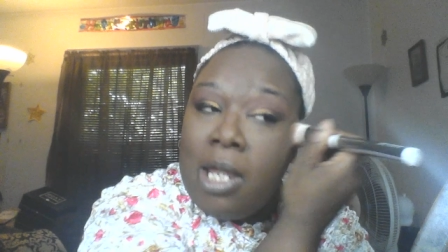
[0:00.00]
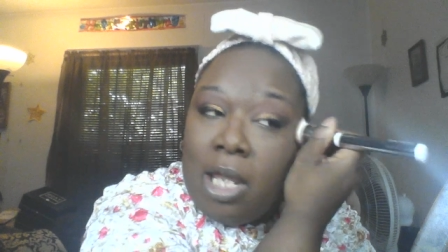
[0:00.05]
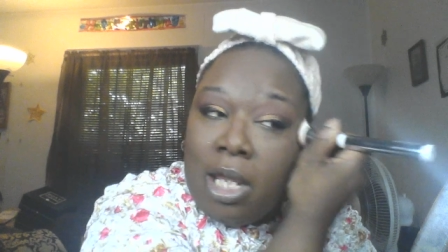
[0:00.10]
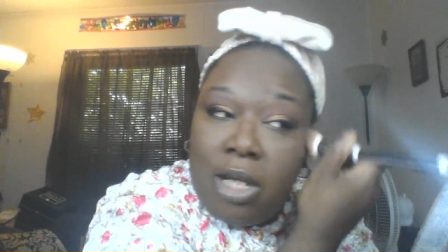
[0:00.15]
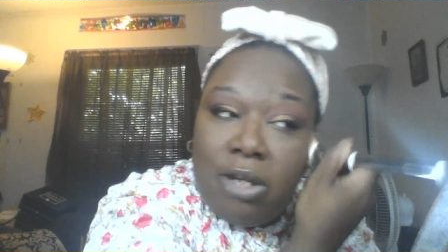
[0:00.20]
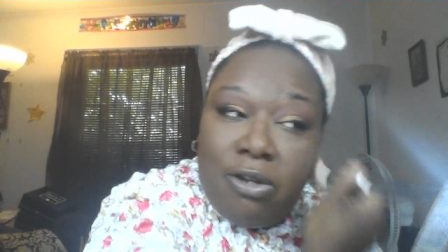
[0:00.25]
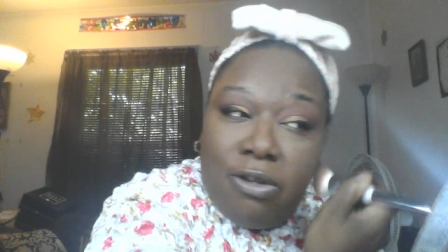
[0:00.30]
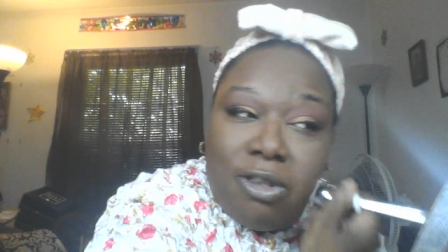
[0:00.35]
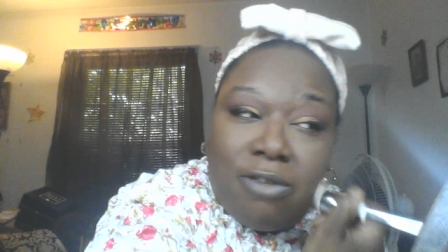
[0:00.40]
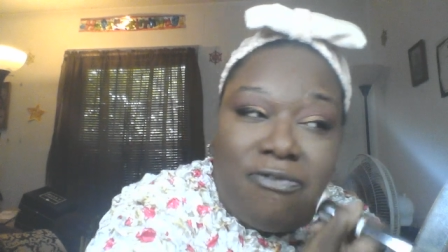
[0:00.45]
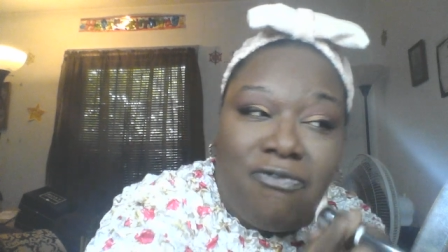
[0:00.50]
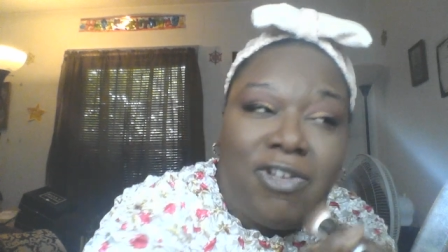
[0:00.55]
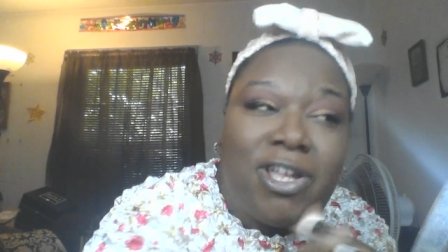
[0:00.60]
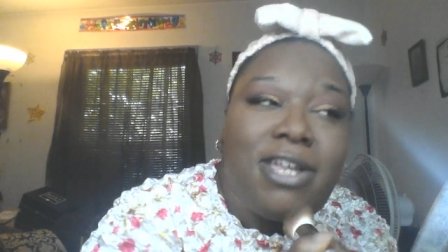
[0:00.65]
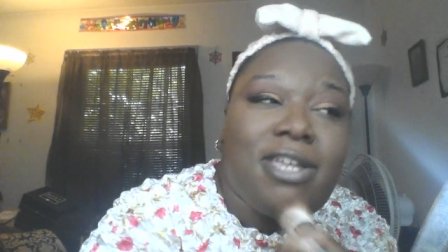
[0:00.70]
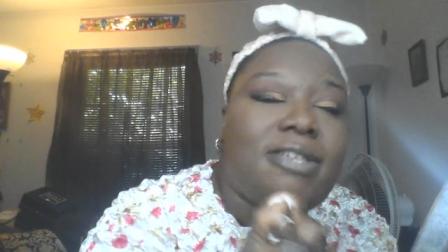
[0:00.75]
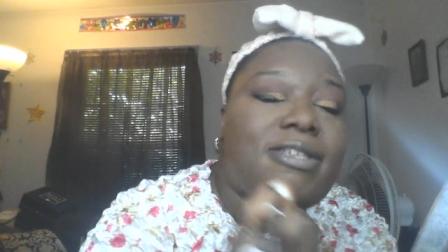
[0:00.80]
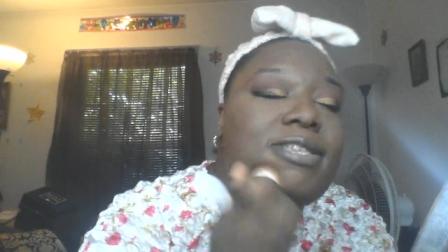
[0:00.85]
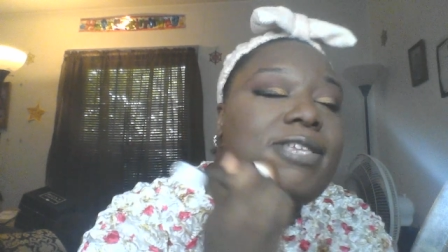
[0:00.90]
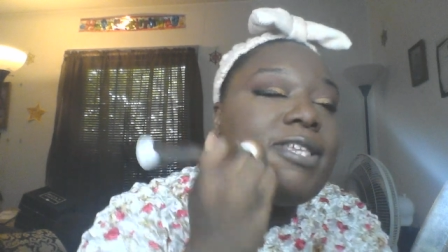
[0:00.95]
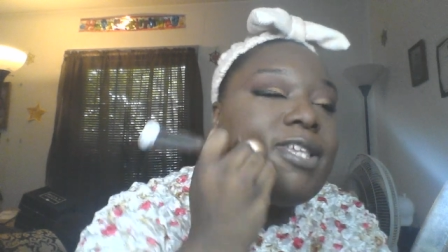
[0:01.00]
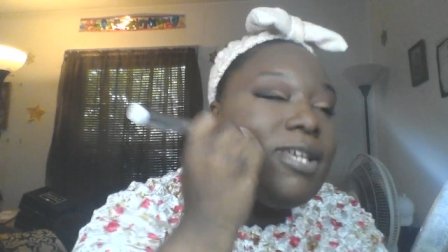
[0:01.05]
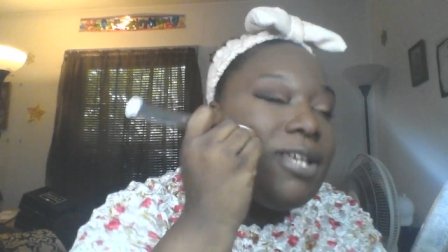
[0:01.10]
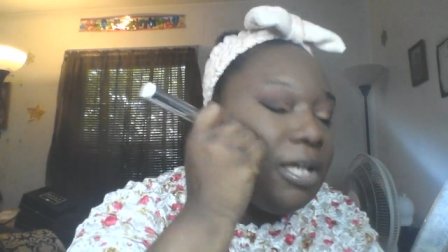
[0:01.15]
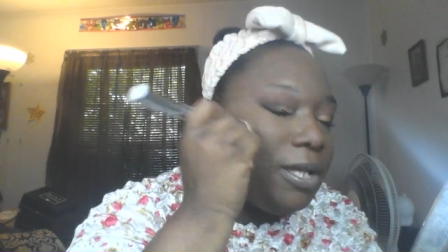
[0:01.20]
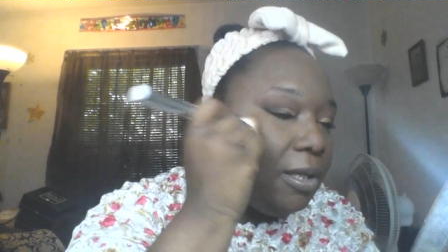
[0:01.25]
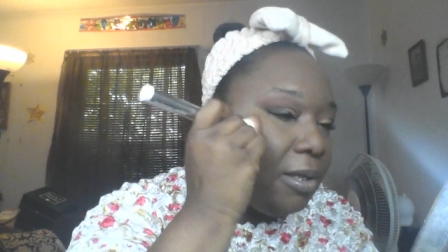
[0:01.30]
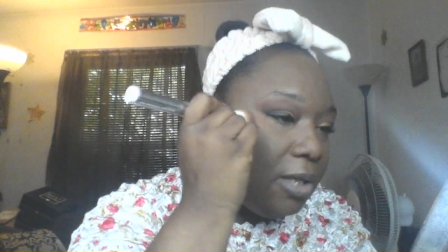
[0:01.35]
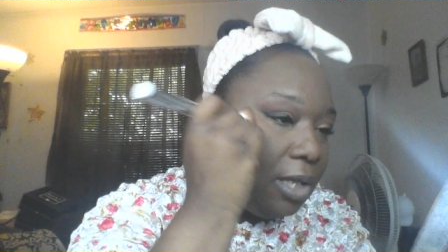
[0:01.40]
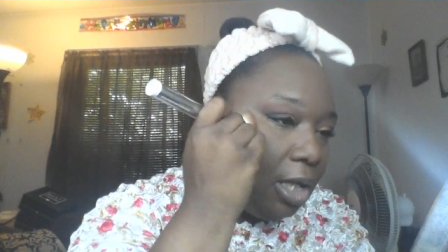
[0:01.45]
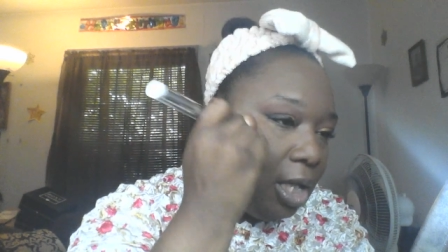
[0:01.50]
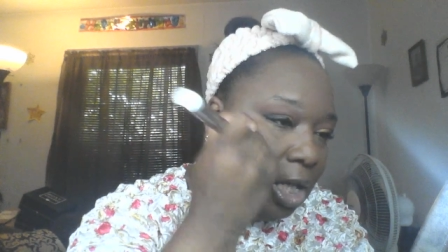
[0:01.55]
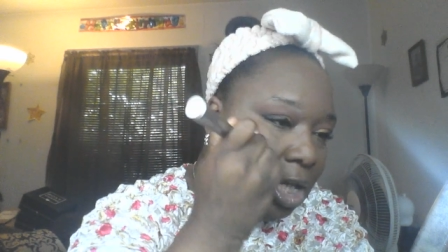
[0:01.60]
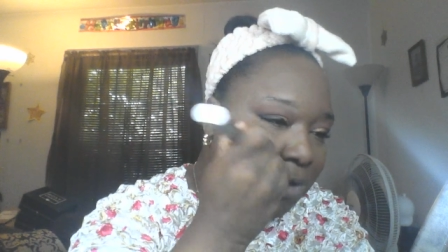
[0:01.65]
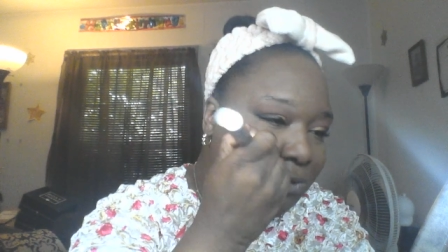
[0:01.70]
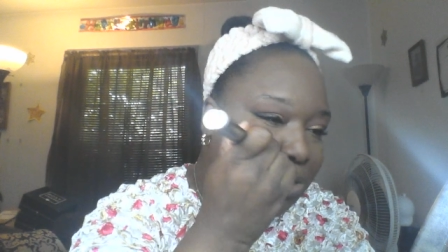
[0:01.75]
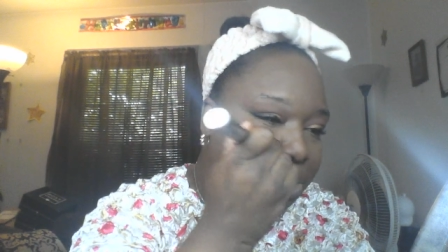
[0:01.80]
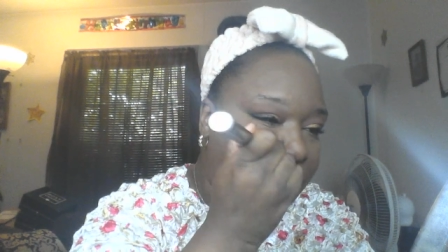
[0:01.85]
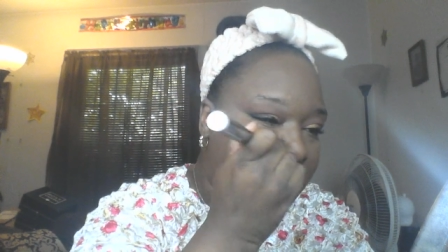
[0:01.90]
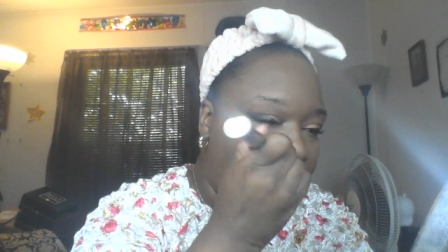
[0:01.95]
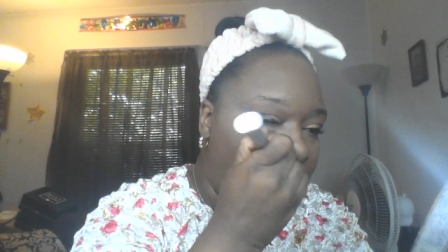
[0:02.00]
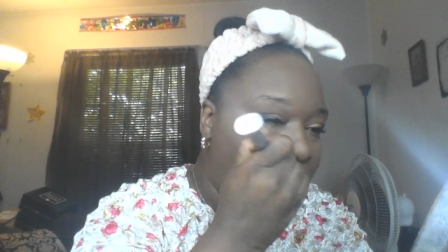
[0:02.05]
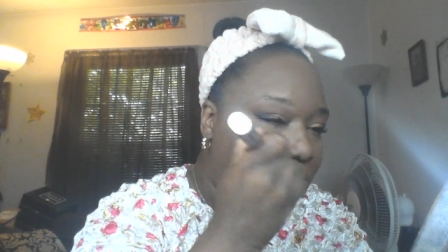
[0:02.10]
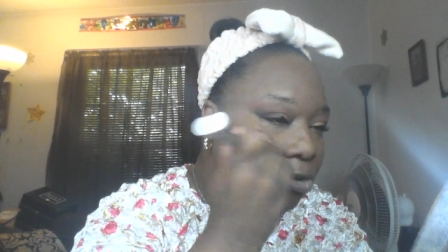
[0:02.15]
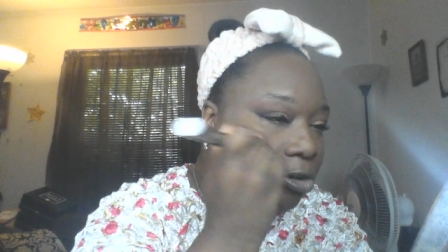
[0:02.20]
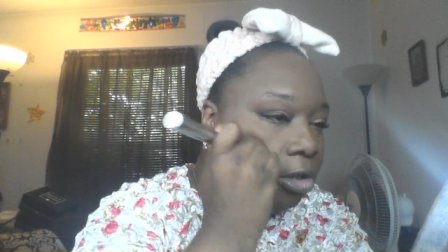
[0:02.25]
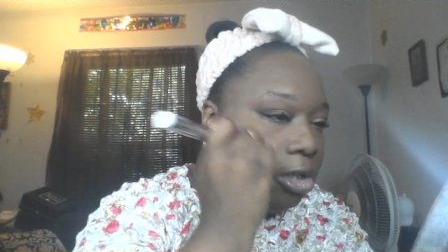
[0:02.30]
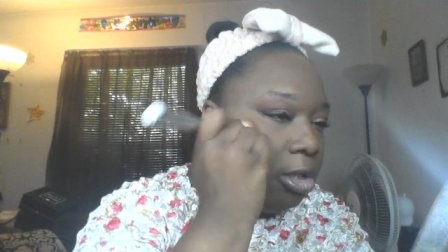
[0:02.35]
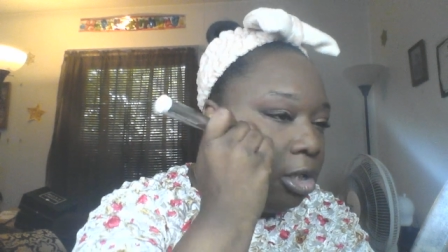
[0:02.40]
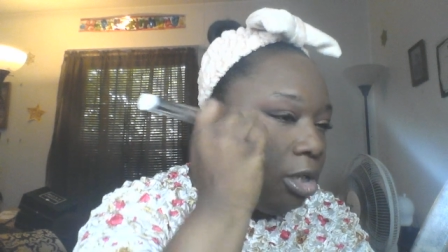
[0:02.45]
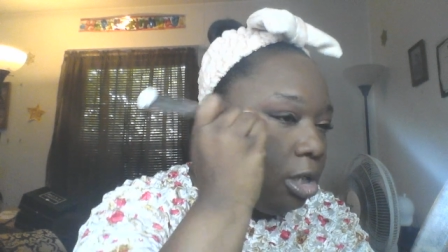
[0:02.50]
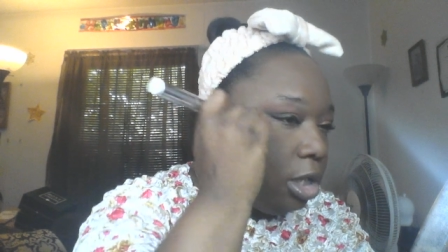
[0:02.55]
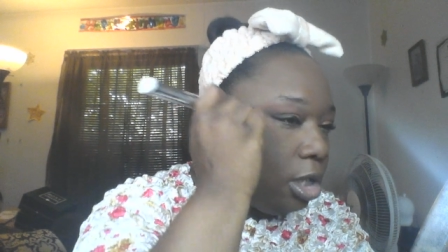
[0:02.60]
to the face, even over